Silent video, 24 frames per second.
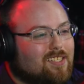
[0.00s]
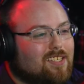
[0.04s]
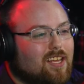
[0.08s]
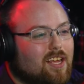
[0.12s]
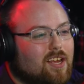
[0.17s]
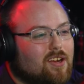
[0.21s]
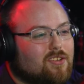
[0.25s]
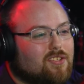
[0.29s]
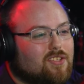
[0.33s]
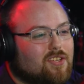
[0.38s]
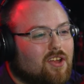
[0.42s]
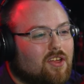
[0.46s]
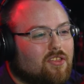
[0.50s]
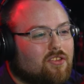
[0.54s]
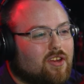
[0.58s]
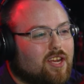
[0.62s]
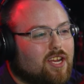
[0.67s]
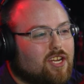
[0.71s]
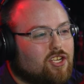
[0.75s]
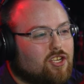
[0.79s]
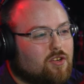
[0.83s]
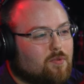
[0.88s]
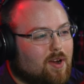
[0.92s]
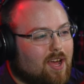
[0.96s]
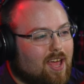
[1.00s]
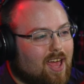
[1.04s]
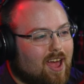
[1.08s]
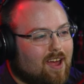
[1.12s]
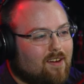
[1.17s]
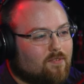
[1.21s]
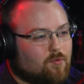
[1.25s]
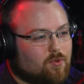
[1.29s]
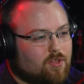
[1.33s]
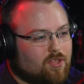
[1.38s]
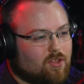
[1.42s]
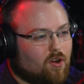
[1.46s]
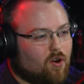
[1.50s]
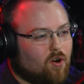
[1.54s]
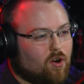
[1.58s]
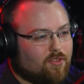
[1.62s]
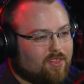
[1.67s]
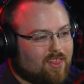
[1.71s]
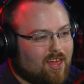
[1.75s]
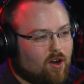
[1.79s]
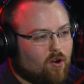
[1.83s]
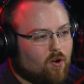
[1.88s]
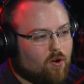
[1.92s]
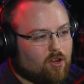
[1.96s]
Here's another issue I have with
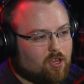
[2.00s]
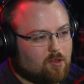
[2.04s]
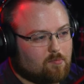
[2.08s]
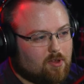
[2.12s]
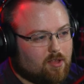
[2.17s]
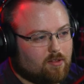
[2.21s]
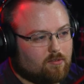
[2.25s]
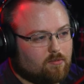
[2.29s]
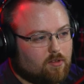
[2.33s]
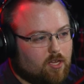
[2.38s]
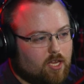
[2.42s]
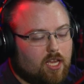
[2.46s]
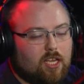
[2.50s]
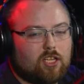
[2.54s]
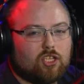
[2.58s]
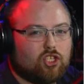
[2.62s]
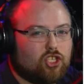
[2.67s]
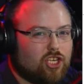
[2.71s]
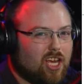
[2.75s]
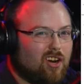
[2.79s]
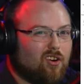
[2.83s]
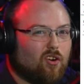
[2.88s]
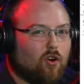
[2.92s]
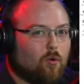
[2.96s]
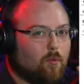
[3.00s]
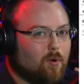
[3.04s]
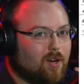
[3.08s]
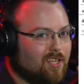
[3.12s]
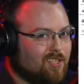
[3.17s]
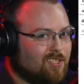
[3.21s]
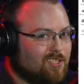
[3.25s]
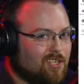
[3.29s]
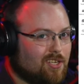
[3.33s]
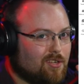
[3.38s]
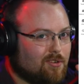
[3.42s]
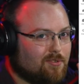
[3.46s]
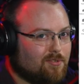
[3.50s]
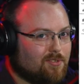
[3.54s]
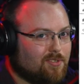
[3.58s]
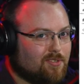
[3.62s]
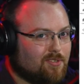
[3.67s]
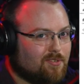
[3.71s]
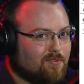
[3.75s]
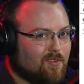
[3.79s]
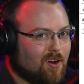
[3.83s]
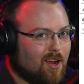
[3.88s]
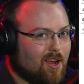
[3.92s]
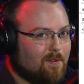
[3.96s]
that argument in general when it's
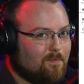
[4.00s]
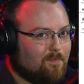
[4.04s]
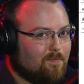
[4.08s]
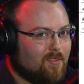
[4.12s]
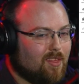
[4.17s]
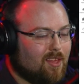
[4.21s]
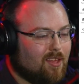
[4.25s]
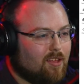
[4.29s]
used, right?